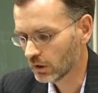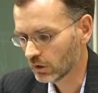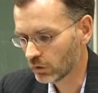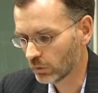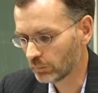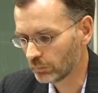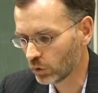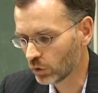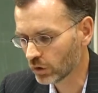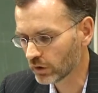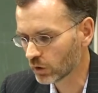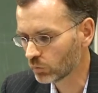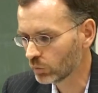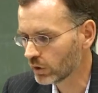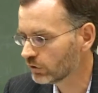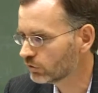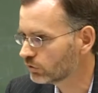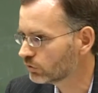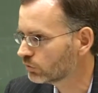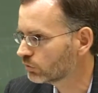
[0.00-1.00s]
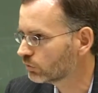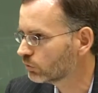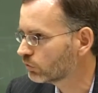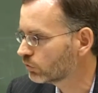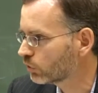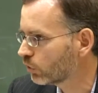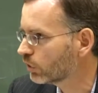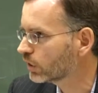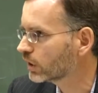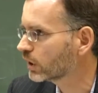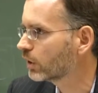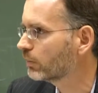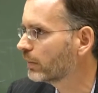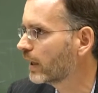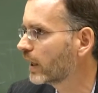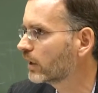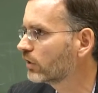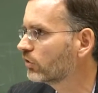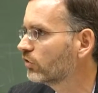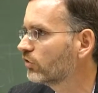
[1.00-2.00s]
The point that we're talking
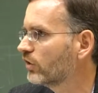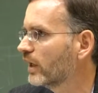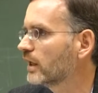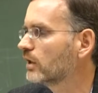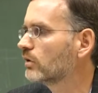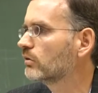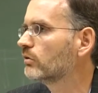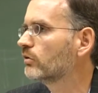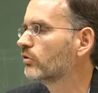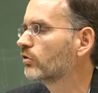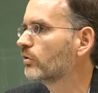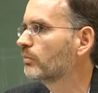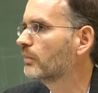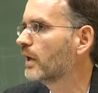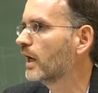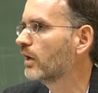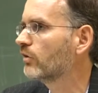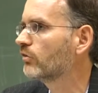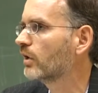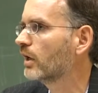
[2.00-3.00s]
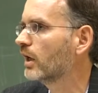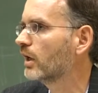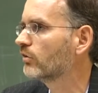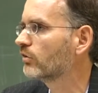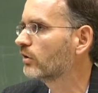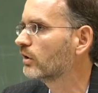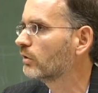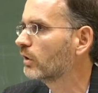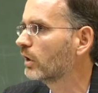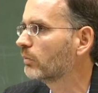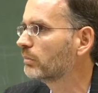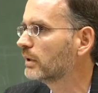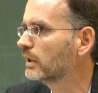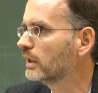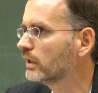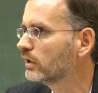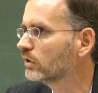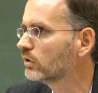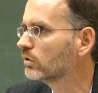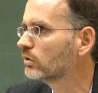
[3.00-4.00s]
about is secularism as a
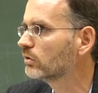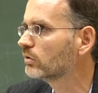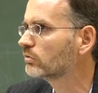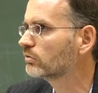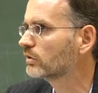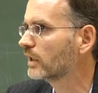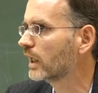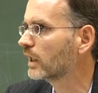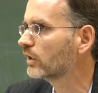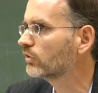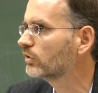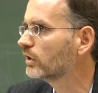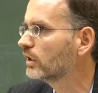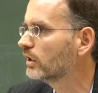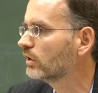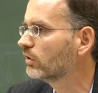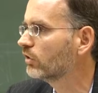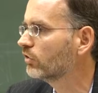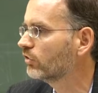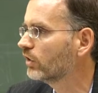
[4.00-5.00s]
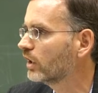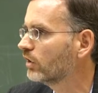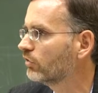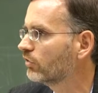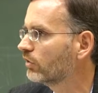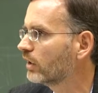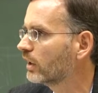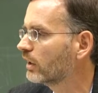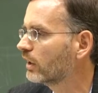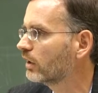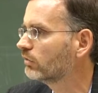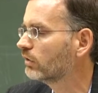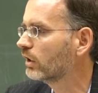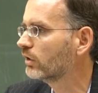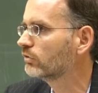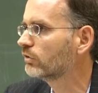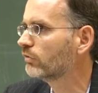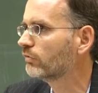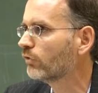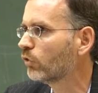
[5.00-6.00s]
political reality, in the sense that
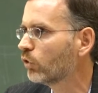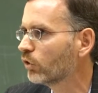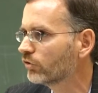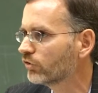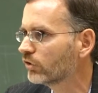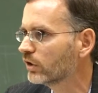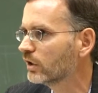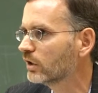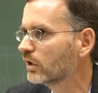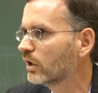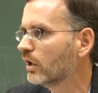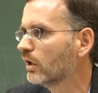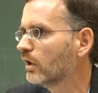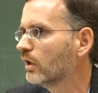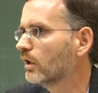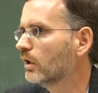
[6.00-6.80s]
a divorcing